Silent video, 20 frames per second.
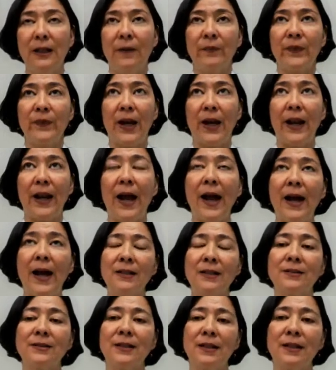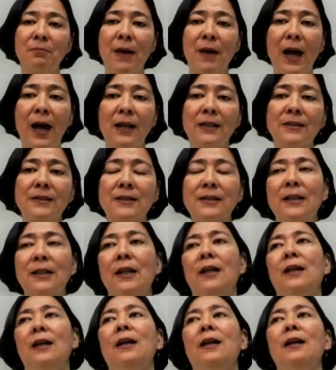that has the imbalance
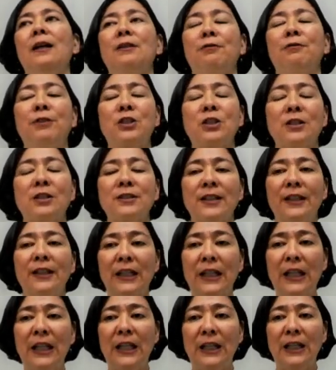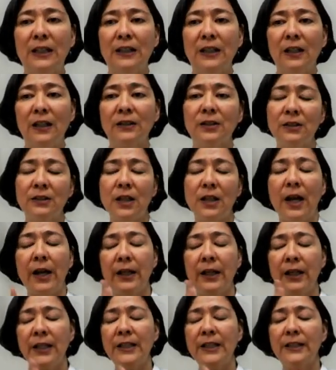deficiency,
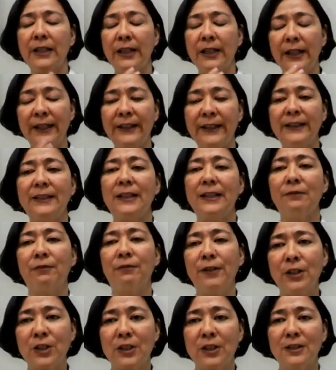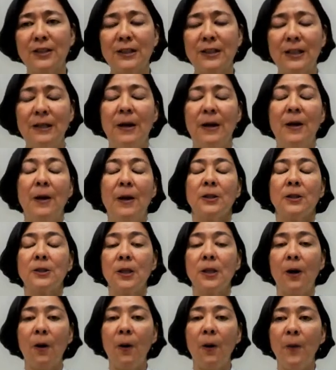yin deficiency.
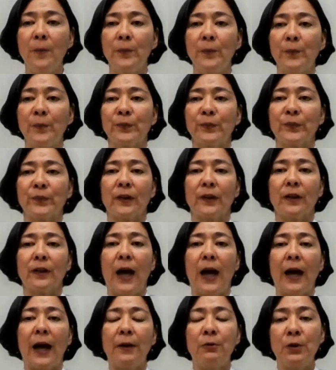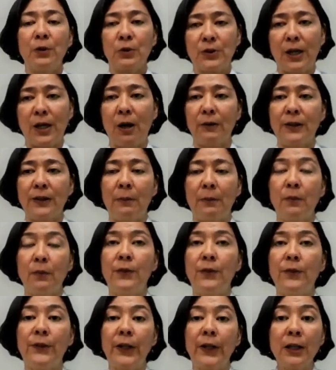So I will tell
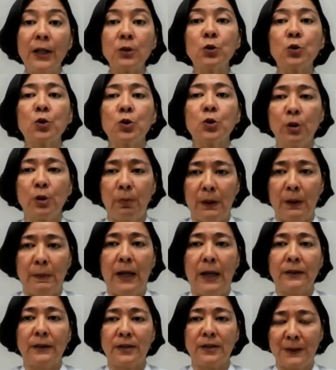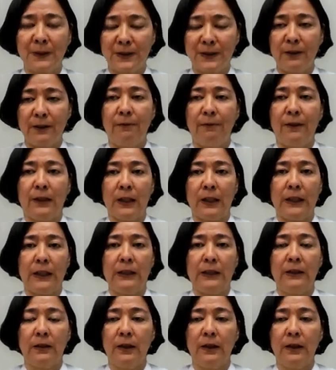them this supplement specifically,